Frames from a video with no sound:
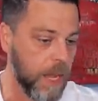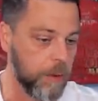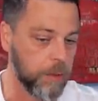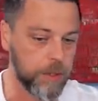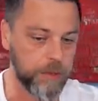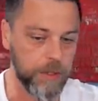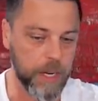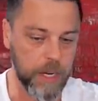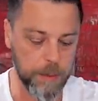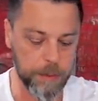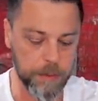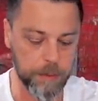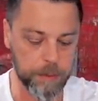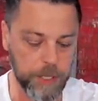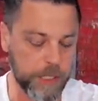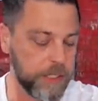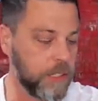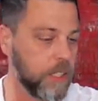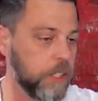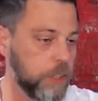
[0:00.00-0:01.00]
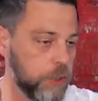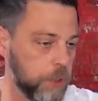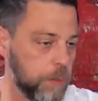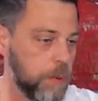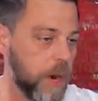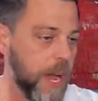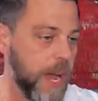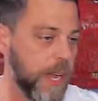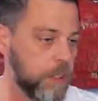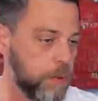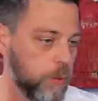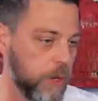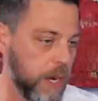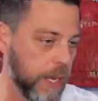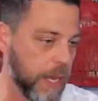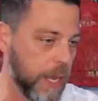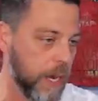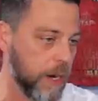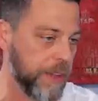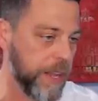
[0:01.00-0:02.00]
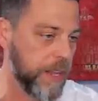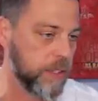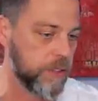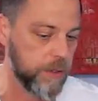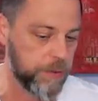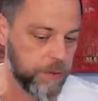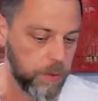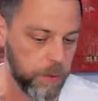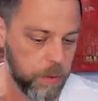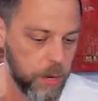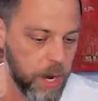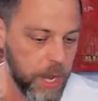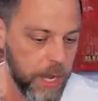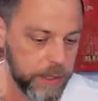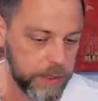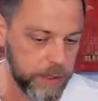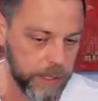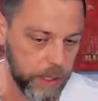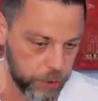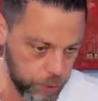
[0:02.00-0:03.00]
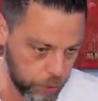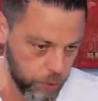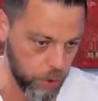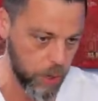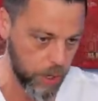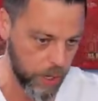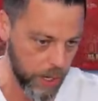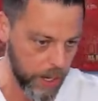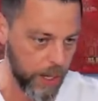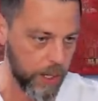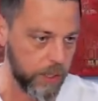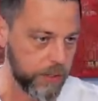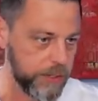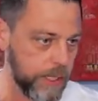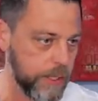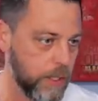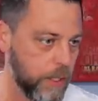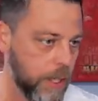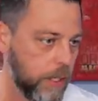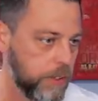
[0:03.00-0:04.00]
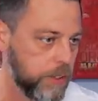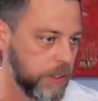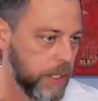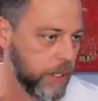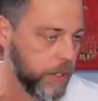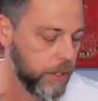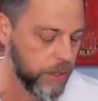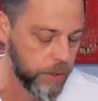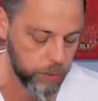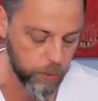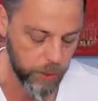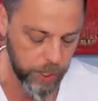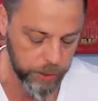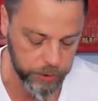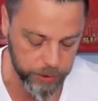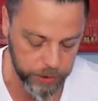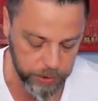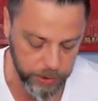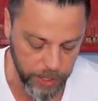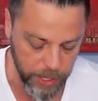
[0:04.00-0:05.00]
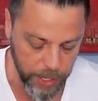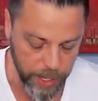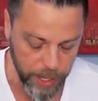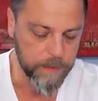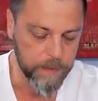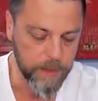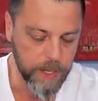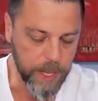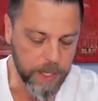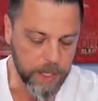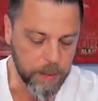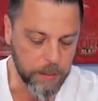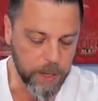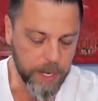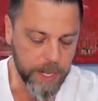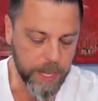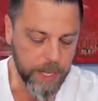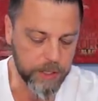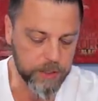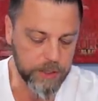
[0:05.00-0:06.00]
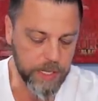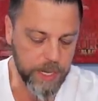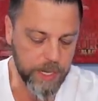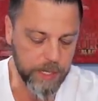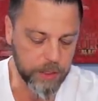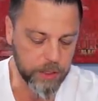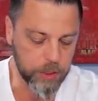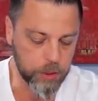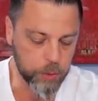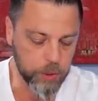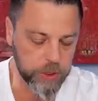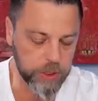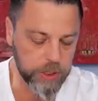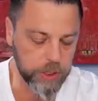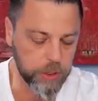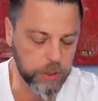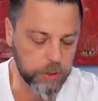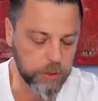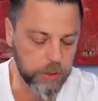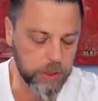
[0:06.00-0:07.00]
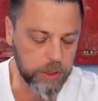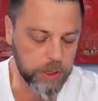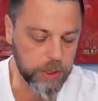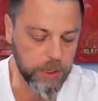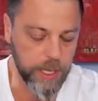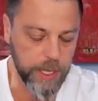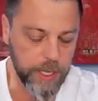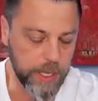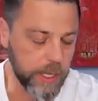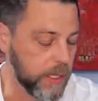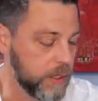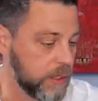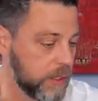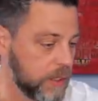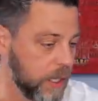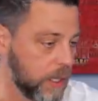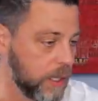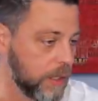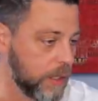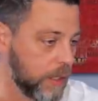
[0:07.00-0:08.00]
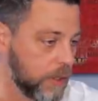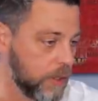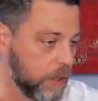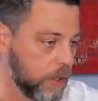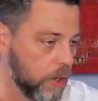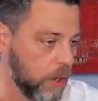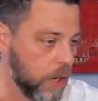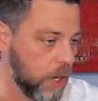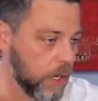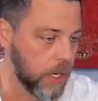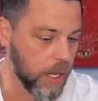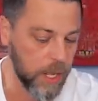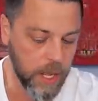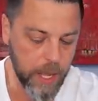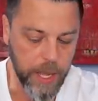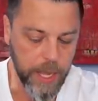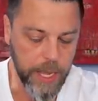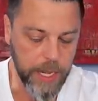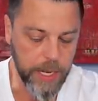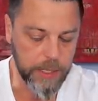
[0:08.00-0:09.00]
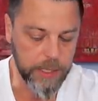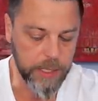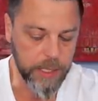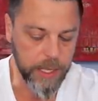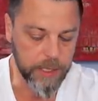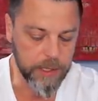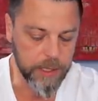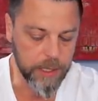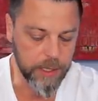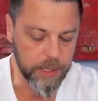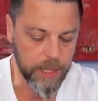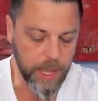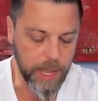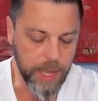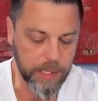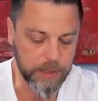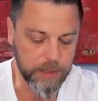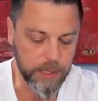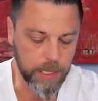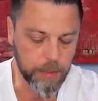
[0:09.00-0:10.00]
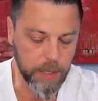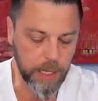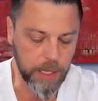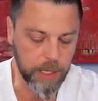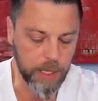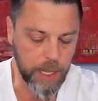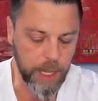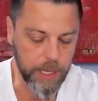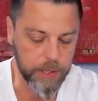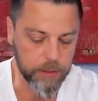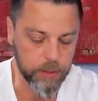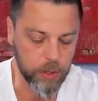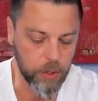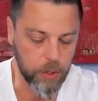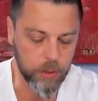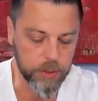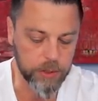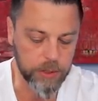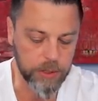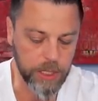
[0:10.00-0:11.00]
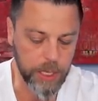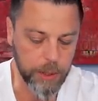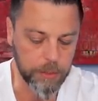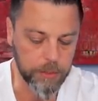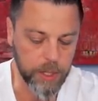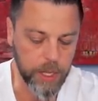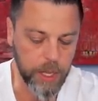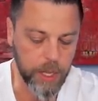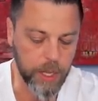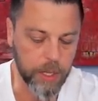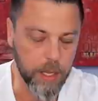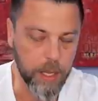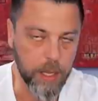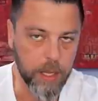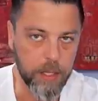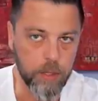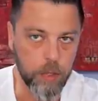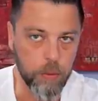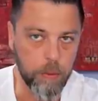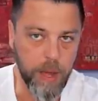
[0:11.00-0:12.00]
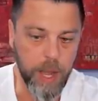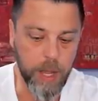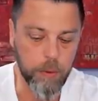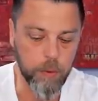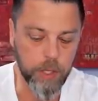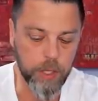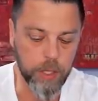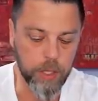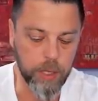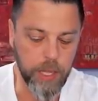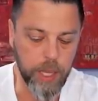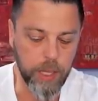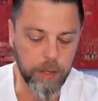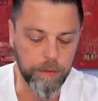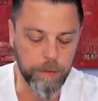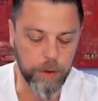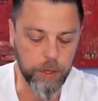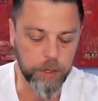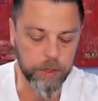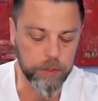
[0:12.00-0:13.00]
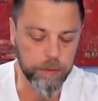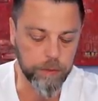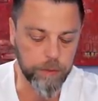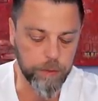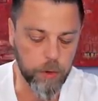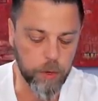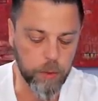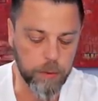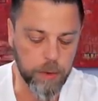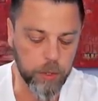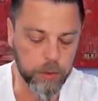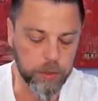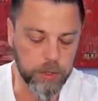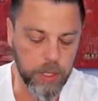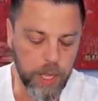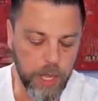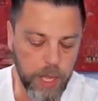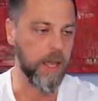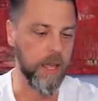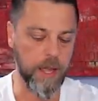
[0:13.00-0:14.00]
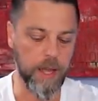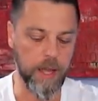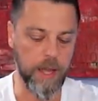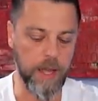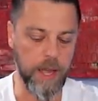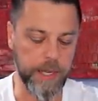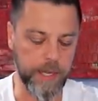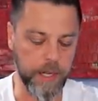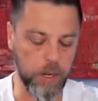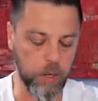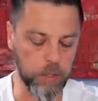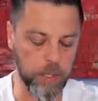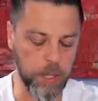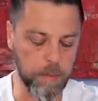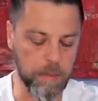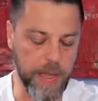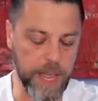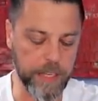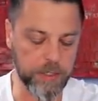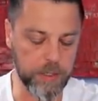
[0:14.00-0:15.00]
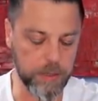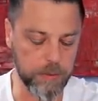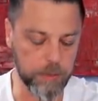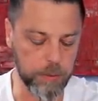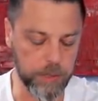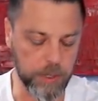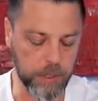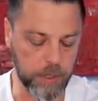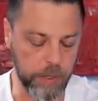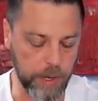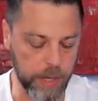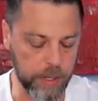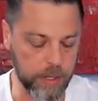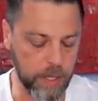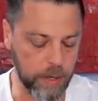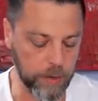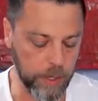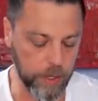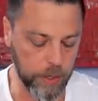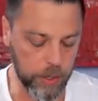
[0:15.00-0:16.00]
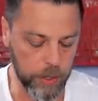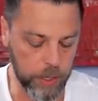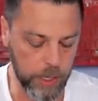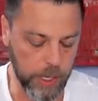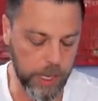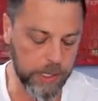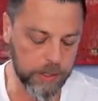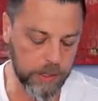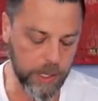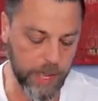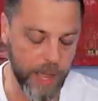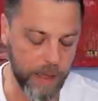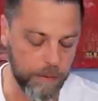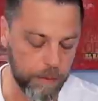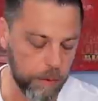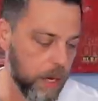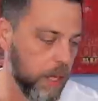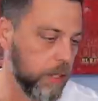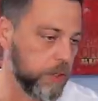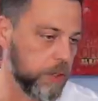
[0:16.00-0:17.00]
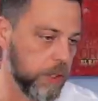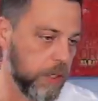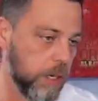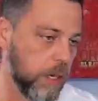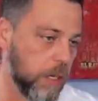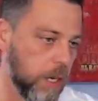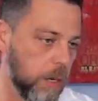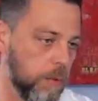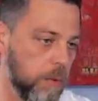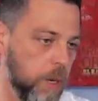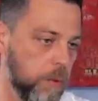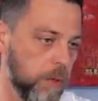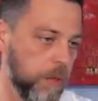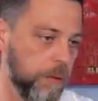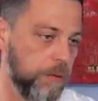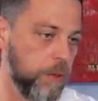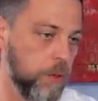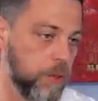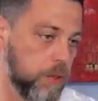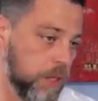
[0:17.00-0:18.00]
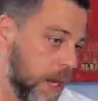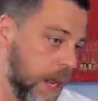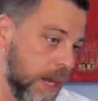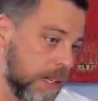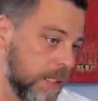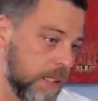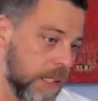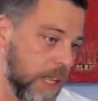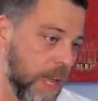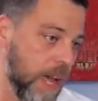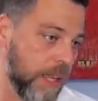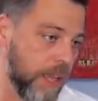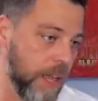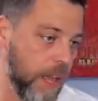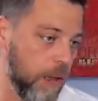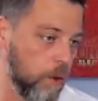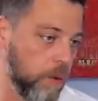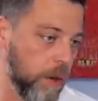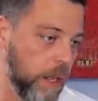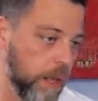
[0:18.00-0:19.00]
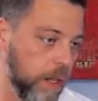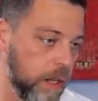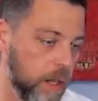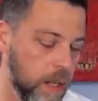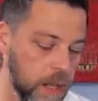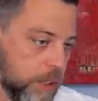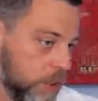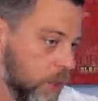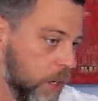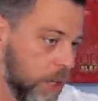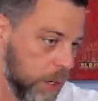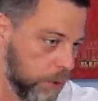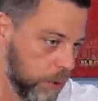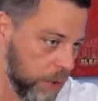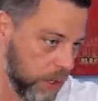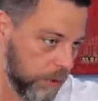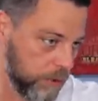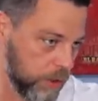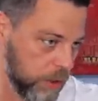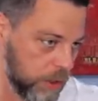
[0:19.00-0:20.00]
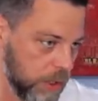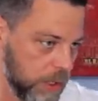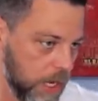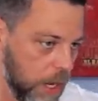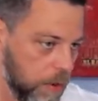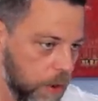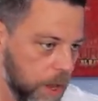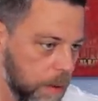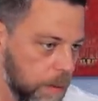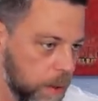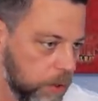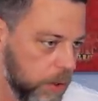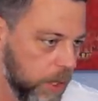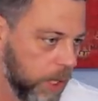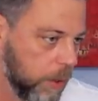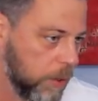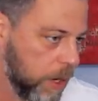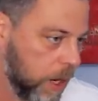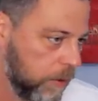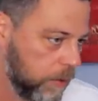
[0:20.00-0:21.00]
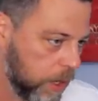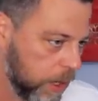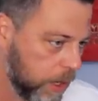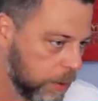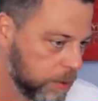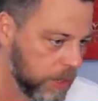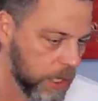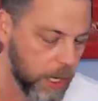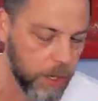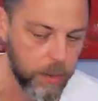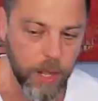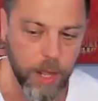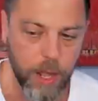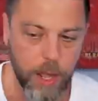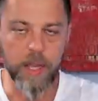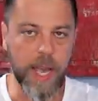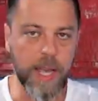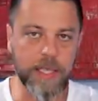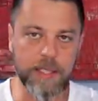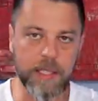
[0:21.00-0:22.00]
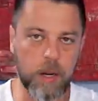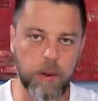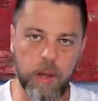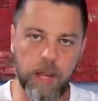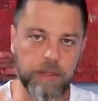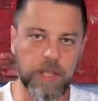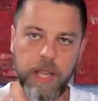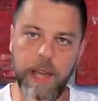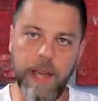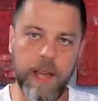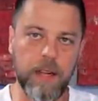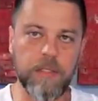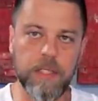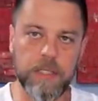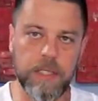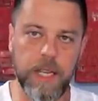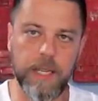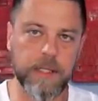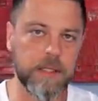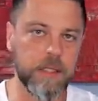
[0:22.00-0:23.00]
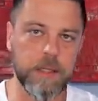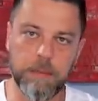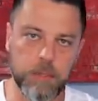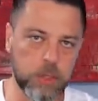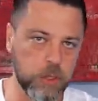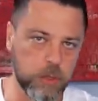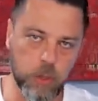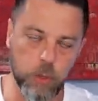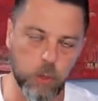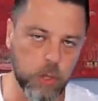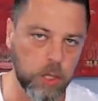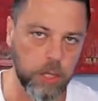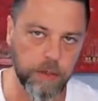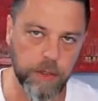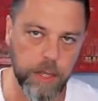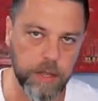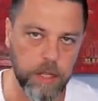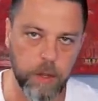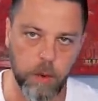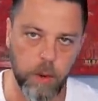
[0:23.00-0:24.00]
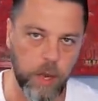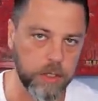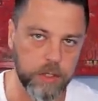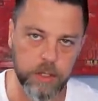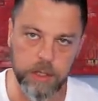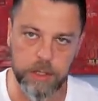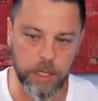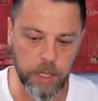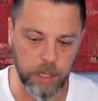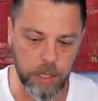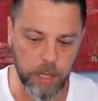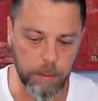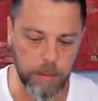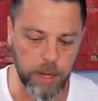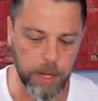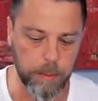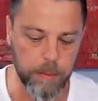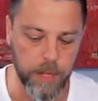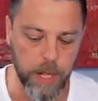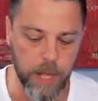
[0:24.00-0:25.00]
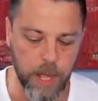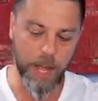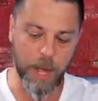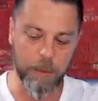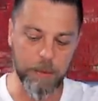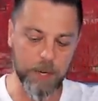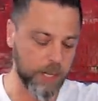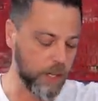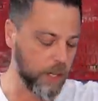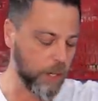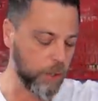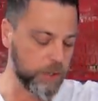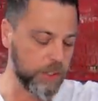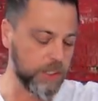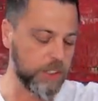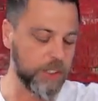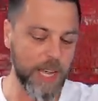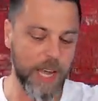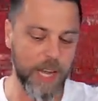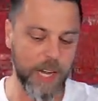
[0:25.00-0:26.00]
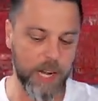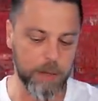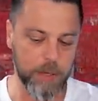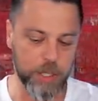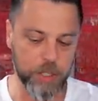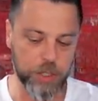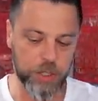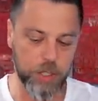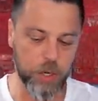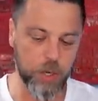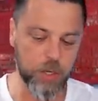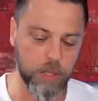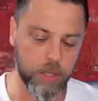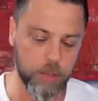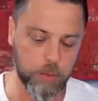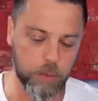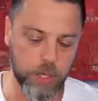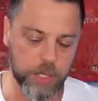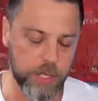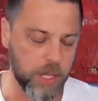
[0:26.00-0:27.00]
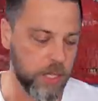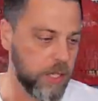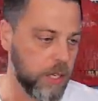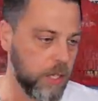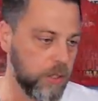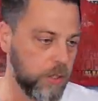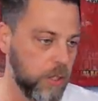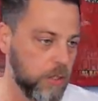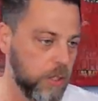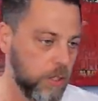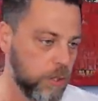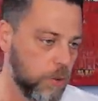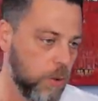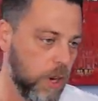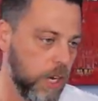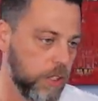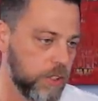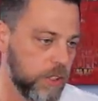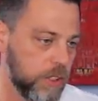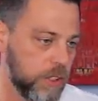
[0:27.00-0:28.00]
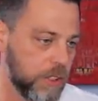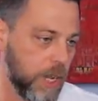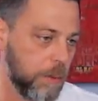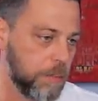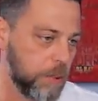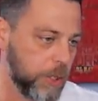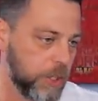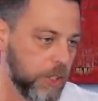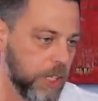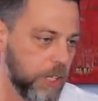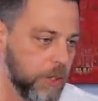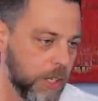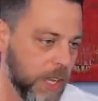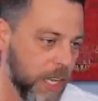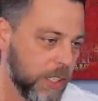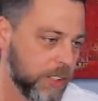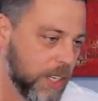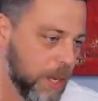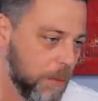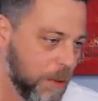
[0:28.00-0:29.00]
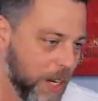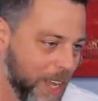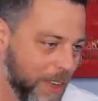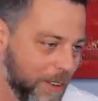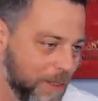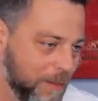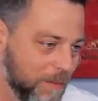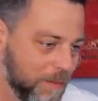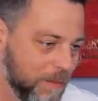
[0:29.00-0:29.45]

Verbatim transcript: I was very pleasantly surprised when I got an answer from Ryan saying, sure, I'll send you, I'll send you these watches. Anybody outside of the Swiss industry today is still an underdog. And at the end of the day, I tell my clients all the same thing. You buy what you like first and foremost. Uh, I can only imagine with the creativity that you guys have, what else you're gonna come up with in the future. And honestly, I can't wait. I certainly would love to see that rainbow thing whenever it comes out. Guys, I don't have to advertise them. Just Google Aventi watches, they'll come up. I'm gonna close this out. I'm gonna show a little more details on these watches, and I appreciate you guys coming out.